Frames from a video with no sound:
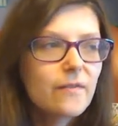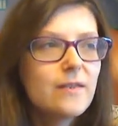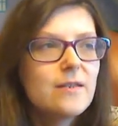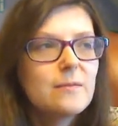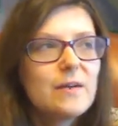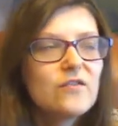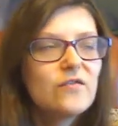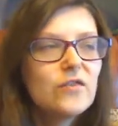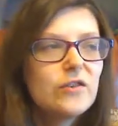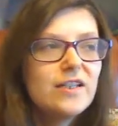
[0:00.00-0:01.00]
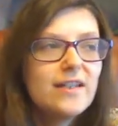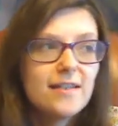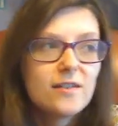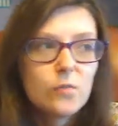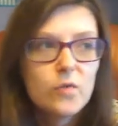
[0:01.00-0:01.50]
these past few
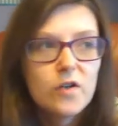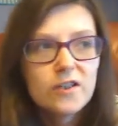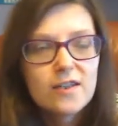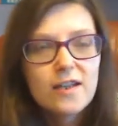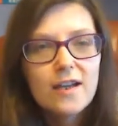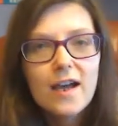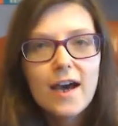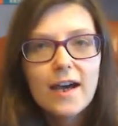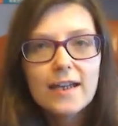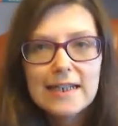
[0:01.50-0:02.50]
days was I'd